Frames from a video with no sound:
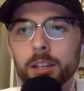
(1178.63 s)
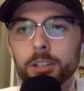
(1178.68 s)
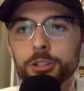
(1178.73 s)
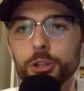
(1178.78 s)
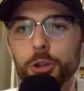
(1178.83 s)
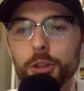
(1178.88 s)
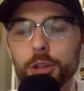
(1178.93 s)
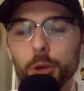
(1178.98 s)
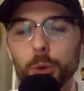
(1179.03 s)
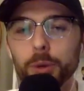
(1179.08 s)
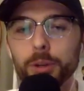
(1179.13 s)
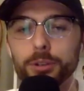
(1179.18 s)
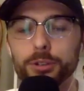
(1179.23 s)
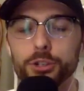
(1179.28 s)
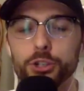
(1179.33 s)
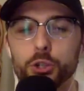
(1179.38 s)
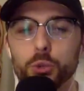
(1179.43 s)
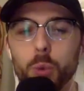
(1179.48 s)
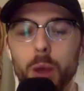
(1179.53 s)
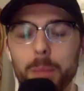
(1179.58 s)
So the Orioles
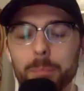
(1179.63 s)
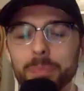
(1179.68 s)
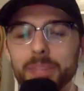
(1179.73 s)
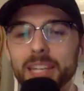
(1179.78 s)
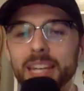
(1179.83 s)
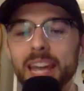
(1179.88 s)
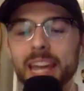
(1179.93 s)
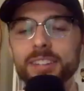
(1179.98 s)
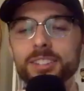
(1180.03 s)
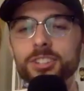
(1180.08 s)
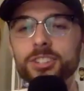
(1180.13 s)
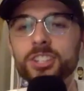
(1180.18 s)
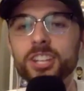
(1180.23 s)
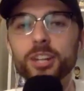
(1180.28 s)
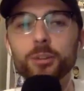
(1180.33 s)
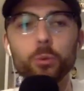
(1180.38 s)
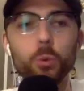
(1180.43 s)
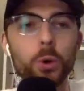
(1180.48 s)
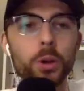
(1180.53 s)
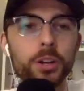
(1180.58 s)
swept the Kansas
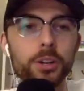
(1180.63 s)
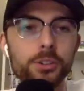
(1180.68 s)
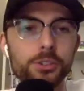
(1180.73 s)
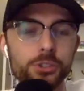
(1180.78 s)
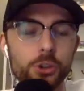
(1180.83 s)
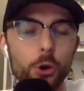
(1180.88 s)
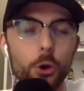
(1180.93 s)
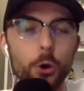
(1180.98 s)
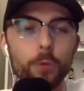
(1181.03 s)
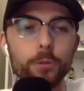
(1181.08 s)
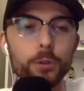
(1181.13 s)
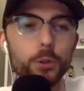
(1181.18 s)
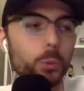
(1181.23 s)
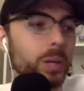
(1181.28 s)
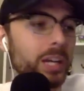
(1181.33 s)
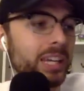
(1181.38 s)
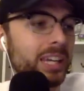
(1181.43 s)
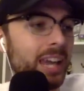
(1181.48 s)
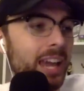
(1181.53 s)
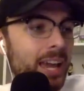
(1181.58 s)
City Royals over the
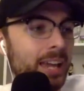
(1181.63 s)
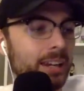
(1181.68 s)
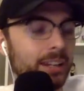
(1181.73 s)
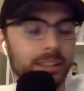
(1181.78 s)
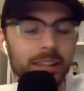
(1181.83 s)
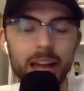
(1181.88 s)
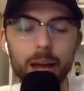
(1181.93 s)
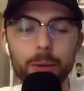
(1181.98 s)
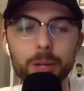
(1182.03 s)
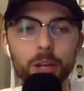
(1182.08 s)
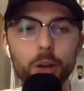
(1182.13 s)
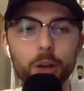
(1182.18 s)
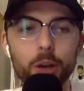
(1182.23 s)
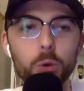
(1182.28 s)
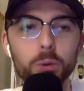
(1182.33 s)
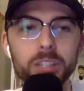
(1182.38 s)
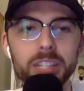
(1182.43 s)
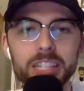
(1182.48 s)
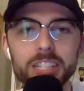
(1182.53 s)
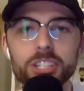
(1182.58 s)
weekend, allowing
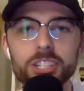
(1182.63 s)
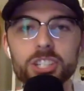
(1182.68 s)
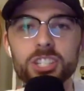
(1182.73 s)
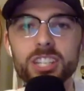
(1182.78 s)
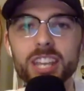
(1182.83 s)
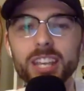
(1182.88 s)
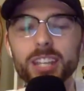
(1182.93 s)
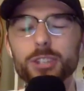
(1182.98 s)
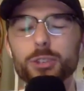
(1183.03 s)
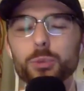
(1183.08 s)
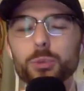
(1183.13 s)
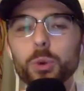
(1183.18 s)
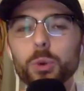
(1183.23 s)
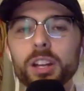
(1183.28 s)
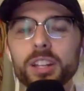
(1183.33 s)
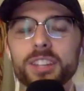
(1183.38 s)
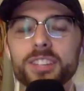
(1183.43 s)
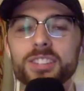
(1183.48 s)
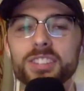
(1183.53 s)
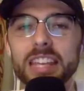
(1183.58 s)
only six
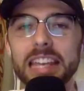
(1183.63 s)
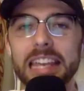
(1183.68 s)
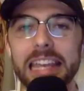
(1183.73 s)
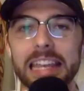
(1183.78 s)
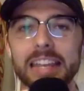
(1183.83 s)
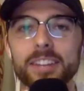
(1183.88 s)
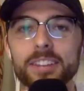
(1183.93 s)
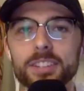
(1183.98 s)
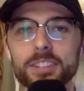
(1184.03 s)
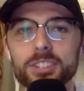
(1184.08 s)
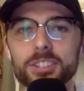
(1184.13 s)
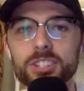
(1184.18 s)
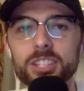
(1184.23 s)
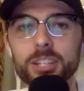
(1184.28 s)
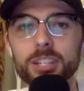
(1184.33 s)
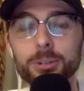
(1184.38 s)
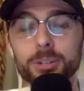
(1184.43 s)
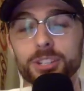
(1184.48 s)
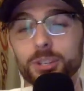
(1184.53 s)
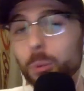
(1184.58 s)
runs in the
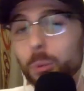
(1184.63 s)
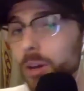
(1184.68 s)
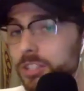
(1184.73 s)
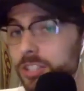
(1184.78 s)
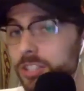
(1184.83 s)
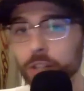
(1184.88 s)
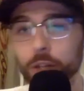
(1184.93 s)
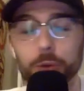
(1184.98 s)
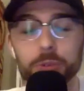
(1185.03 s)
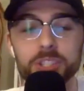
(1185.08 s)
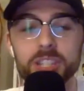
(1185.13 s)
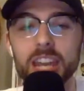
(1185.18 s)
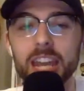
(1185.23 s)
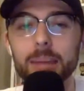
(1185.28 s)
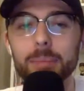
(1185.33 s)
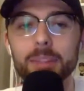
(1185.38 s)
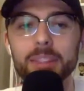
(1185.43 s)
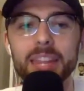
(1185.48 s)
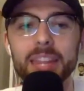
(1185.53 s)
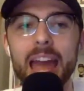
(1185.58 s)
series. It was a close game
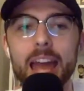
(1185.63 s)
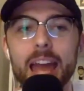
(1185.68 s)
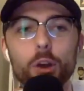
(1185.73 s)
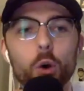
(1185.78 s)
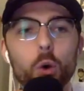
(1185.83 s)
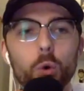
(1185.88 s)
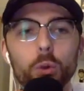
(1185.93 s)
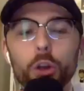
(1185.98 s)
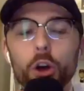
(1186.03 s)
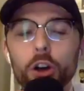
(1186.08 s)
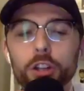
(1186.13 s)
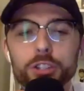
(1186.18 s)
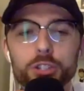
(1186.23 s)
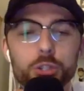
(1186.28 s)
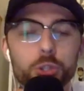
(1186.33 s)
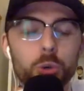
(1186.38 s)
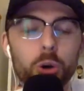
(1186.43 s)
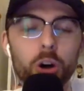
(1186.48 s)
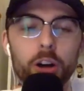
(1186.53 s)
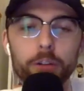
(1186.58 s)
that they had to hold on
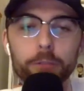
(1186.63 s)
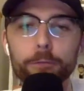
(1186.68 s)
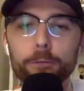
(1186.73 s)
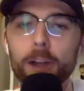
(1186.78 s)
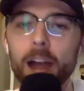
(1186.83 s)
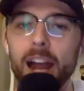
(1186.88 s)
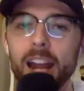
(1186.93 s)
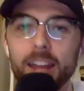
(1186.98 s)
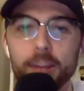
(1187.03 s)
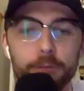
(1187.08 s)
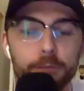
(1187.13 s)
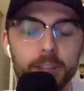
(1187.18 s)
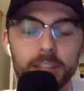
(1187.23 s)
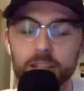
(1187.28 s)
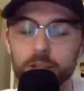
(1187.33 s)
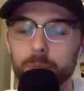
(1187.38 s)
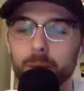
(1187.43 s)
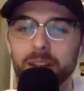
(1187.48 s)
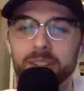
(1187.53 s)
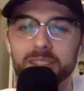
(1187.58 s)
to on Friday.
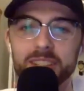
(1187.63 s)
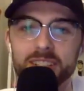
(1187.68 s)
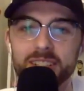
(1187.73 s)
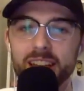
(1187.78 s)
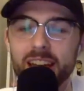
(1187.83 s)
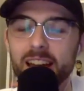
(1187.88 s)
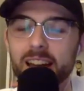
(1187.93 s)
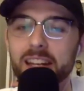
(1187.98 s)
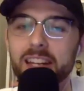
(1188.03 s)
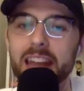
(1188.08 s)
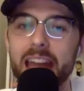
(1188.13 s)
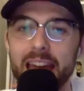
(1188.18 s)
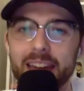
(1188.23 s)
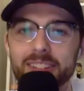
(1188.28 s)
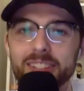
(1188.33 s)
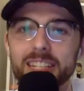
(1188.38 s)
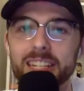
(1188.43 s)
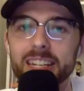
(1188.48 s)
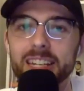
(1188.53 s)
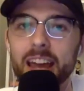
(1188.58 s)
Felix Bautista had a
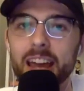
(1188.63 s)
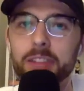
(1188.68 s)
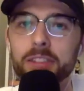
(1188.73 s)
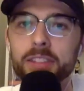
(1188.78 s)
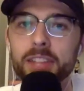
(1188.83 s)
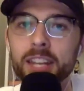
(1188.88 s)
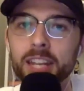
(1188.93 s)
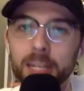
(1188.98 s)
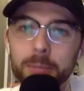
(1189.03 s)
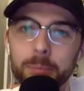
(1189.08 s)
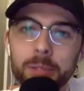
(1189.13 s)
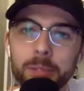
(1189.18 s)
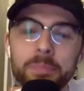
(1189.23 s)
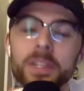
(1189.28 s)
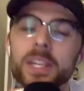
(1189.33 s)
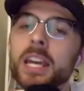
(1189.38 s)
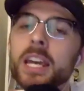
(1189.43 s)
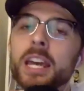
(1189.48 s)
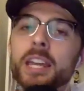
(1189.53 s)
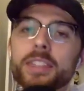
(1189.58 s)
nasty ninth inning, but
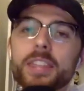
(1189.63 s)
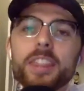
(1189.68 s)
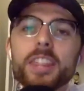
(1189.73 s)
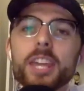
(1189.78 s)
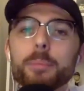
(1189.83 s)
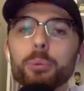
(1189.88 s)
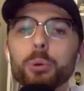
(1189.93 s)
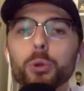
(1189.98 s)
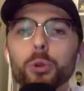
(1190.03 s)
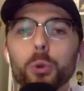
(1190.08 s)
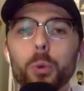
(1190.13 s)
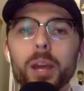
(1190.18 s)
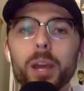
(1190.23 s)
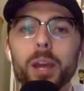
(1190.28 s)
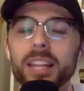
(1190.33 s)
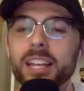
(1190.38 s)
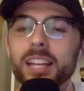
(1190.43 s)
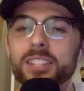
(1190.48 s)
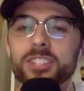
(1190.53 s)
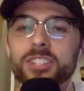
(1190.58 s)
then they pulled away
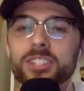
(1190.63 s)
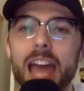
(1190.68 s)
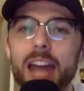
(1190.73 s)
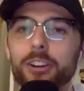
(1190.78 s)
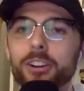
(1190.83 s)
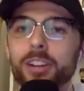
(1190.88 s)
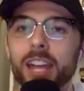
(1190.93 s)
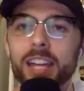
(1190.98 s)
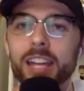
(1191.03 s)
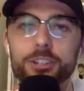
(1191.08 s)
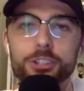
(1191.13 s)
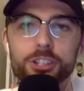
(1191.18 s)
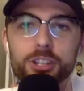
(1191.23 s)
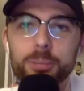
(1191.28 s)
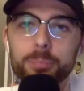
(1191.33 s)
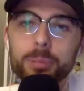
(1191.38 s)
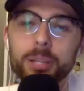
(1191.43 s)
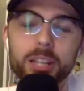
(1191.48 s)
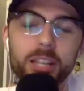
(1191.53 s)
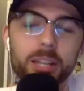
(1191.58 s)
late Saturday and just
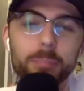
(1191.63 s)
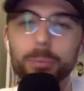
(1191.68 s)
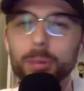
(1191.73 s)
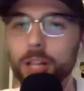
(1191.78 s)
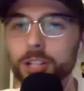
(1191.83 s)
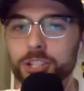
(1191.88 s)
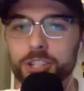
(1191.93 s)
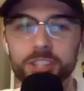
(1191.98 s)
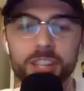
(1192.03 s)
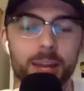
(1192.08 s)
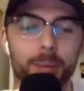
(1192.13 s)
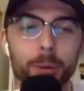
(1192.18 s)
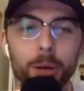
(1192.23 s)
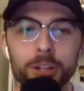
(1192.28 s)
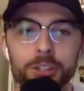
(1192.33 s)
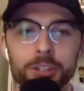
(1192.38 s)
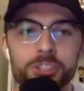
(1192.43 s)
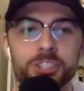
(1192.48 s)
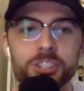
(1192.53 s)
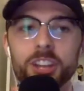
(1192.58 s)
completely bludgeoned them
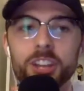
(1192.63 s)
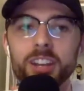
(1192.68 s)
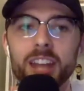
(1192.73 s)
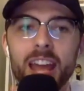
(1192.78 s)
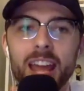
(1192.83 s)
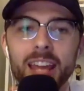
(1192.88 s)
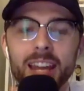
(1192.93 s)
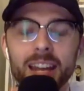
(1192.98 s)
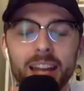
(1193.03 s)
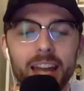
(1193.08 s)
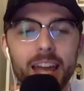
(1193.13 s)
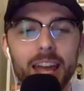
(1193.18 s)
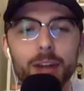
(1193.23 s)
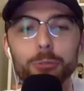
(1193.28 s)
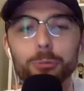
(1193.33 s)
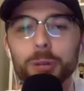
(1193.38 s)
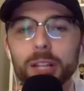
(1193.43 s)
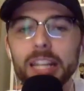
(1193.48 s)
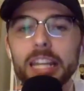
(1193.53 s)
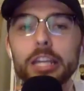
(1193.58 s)
on Sunday. And a, and a
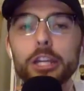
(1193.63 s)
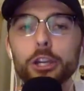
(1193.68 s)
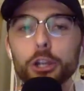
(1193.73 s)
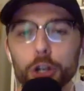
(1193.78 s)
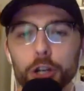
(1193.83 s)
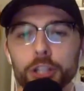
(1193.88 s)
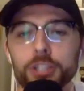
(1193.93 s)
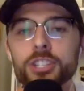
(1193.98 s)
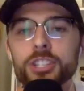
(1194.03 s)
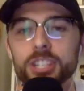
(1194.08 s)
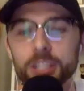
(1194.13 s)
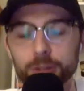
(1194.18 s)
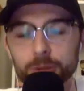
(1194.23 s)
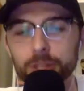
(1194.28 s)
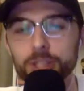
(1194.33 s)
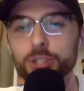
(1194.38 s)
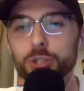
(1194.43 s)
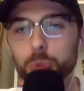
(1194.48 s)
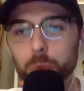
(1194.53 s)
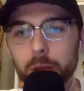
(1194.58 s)
really good
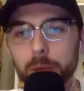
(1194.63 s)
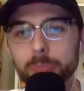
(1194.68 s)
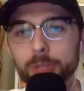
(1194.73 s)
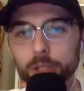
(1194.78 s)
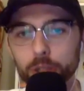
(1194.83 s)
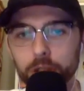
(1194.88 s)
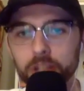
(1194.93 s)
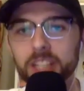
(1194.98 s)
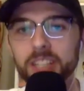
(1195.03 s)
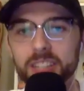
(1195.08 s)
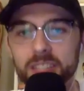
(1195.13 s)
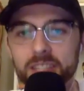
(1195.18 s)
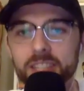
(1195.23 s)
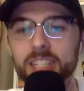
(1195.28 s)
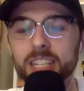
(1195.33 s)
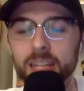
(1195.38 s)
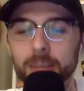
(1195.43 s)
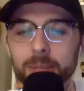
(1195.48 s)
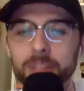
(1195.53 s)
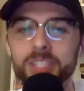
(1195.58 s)
series sweep to look at this
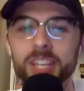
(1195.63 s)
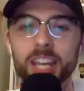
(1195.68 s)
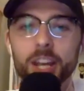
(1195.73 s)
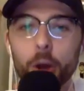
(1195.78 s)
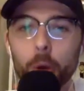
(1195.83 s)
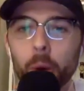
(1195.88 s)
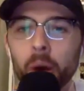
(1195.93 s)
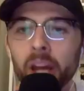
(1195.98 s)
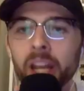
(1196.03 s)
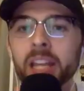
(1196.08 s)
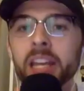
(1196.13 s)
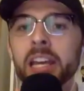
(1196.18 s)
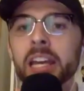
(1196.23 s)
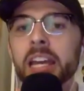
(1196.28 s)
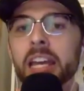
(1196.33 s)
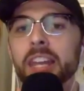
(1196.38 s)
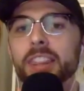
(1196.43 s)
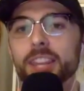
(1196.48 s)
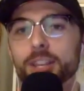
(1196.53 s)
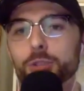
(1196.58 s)
team and say, you know what?
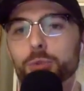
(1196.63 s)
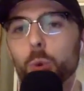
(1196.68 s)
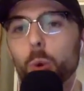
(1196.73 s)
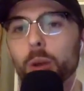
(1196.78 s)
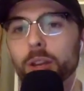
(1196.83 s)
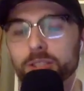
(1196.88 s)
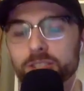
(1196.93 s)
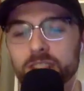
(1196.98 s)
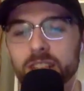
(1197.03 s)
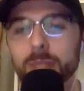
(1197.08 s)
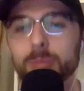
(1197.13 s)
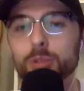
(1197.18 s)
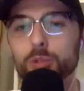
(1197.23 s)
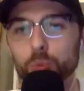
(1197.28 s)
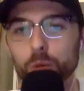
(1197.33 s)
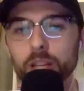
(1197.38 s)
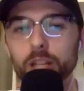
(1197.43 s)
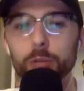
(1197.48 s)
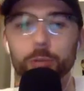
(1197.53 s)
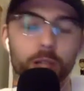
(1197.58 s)
This Royals team is
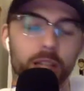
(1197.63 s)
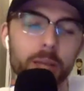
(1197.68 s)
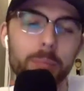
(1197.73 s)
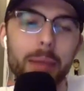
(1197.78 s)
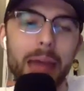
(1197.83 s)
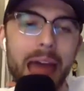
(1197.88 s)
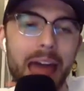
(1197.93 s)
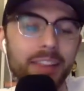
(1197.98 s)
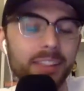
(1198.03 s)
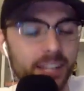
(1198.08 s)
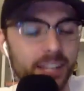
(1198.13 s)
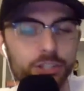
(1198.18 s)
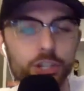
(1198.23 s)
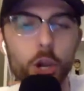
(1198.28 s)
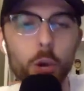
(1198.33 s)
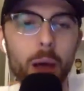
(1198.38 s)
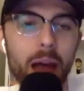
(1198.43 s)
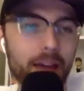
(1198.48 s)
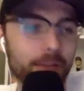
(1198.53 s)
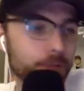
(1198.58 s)
really, really bad. Let's
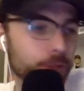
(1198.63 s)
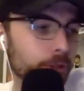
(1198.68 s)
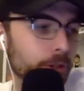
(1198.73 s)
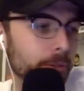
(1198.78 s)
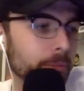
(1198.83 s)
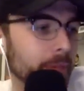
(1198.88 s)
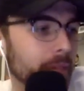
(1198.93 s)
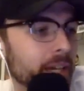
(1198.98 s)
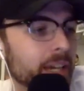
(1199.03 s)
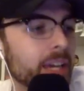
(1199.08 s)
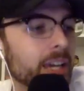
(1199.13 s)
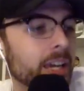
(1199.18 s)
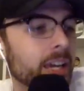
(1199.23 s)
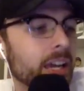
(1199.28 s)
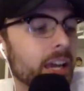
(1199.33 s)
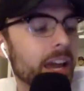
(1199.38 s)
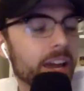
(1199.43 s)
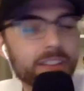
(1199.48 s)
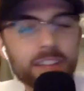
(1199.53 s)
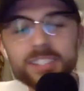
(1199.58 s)
go after them.
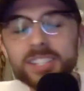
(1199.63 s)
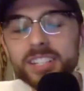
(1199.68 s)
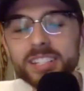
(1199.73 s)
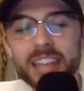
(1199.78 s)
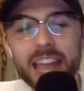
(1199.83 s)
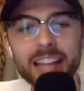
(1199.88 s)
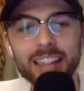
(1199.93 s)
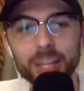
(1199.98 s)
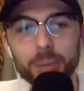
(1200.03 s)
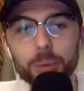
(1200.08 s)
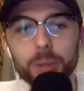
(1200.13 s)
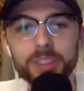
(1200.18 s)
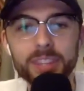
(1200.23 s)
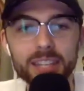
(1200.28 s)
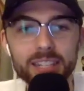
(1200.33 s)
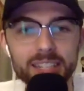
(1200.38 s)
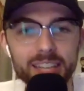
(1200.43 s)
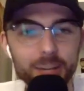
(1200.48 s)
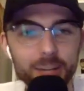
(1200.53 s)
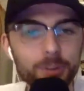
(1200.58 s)
And that's exactly what they did.